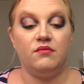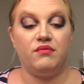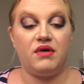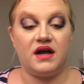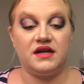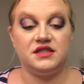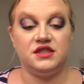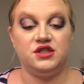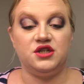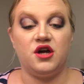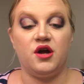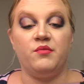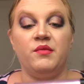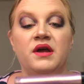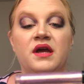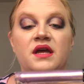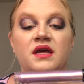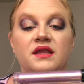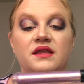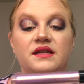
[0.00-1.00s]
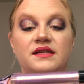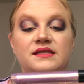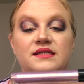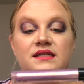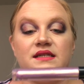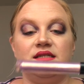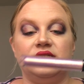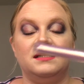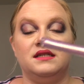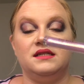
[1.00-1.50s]
BoxyCharm. This
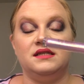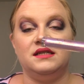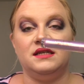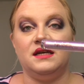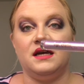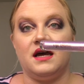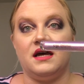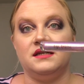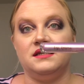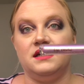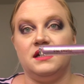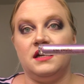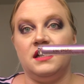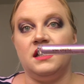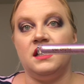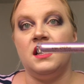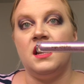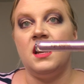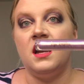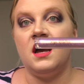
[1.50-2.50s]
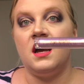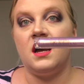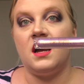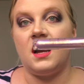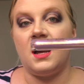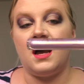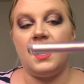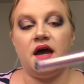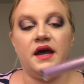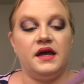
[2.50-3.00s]
is the Ciate
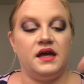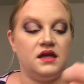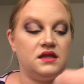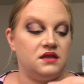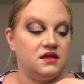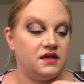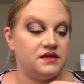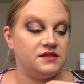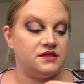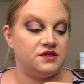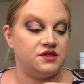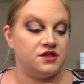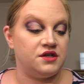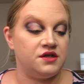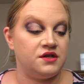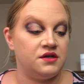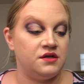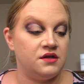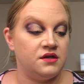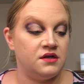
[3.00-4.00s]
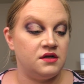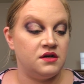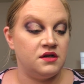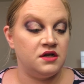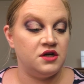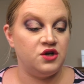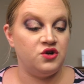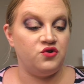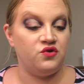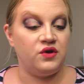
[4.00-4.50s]
Eye Luster
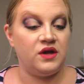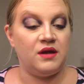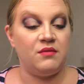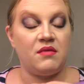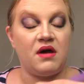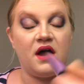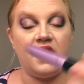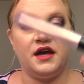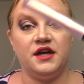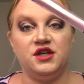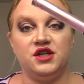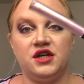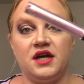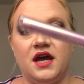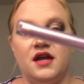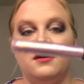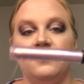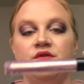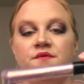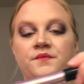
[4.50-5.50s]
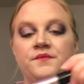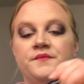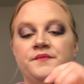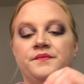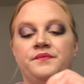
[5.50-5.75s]
Cream Eyeshadow.